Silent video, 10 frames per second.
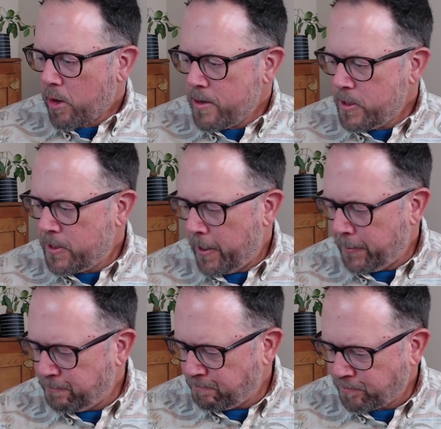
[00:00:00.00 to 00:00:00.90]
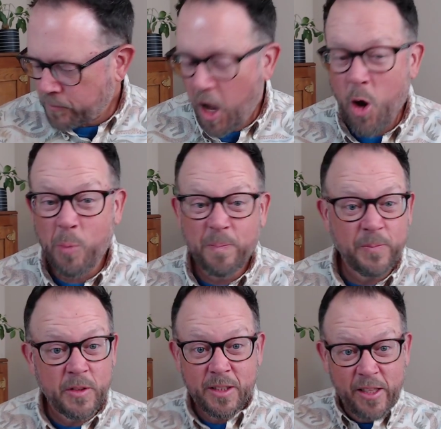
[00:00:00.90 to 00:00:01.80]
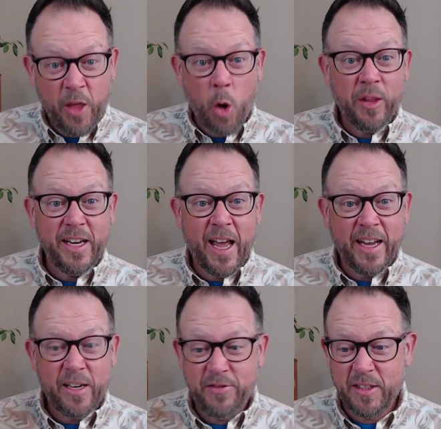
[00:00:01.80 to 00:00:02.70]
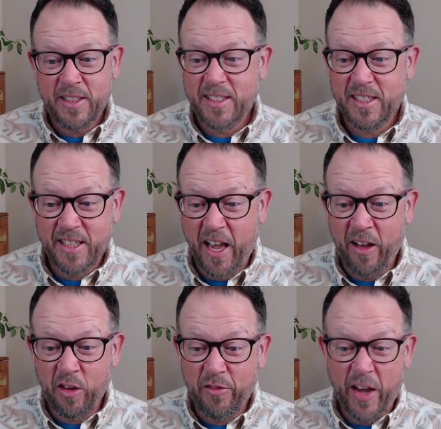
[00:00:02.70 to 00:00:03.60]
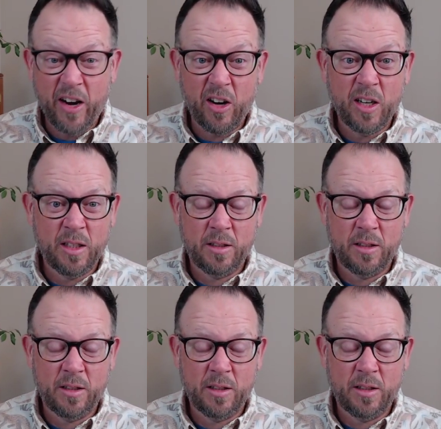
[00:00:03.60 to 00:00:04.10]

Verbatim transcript: So, oh, the only negative is the elevator